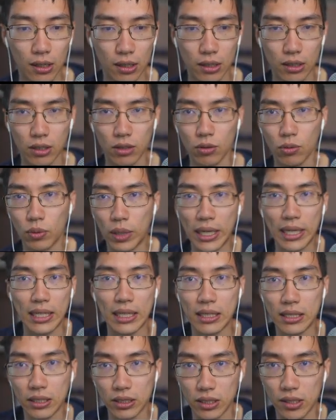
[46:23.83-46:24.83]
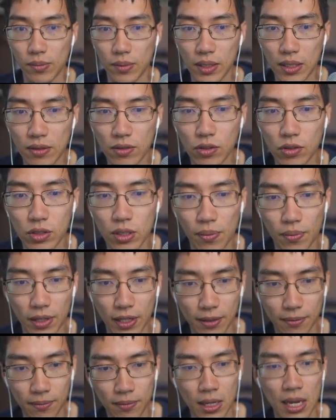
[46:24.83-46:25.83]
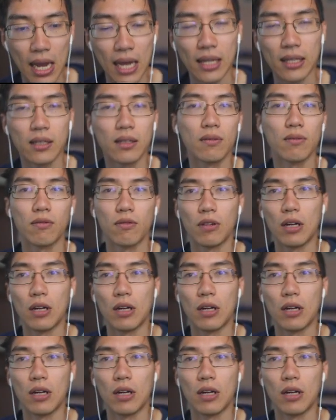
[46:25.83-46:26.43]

wait until someone gives you something. And